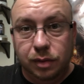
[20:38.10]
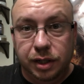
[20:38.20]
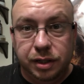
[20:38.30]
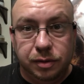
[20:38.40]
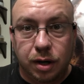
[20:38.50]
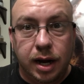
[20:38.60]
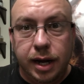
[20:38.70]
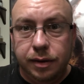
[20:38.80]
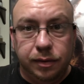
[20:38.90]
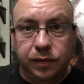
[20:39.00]
Let you try
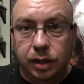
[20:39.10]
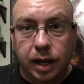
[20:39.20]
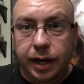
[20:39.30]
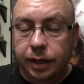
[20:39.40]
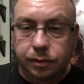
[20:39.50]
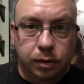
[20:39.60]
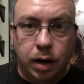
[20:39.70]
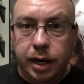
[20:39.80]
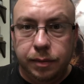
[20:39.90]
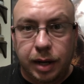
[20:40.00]
it. And if you like it,
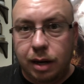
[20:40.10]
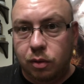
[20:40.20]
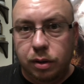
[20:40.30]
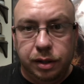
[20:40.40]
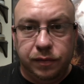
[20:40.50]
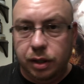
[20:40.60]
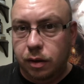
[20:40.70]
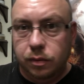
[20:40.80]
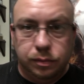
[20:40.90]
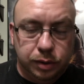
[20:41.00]
great. Buy one. If you
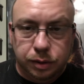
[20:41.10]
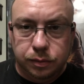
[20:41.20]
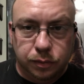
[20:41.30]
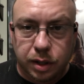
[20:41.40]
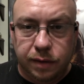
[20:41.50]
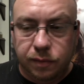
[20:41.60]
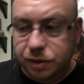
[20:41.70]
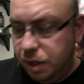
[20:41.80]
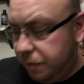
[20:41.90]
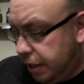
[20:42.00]
don't, whatever,
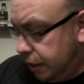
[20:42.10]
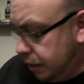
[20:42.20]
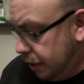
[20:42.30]
send it back.